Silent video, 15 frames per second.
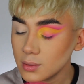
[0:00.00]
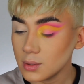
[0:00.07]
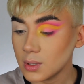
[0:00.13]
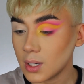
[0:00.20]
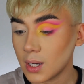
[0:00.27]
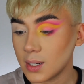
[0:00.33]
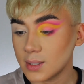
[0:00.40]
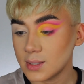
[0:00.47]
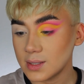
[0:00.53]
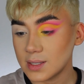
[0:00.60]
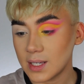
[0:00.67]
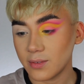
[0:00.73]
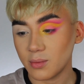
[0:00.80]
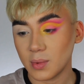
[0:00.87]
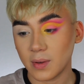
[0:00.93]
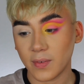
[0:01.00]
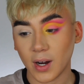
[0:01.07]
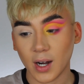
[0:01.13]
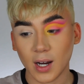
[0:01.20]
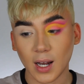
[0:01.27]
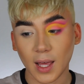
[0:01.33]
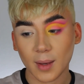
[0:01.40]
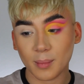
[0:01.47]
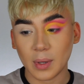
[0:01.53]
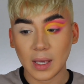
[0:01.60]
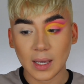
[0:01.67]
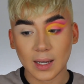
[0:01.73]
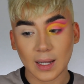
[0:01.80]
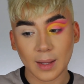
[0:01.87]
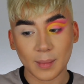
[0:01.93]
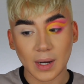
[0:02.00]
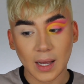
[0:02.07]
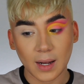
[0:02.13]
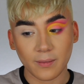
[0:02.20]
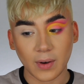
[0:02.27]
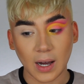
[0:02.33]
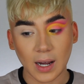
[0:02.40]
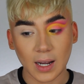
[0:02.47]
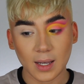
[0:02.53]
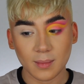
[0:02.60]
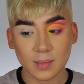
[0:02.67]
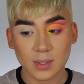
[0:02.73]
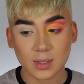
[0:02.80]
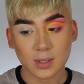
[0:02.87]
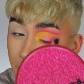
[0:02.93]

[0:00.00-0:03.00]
Okay, this is giving me very like pink lemonade vibes.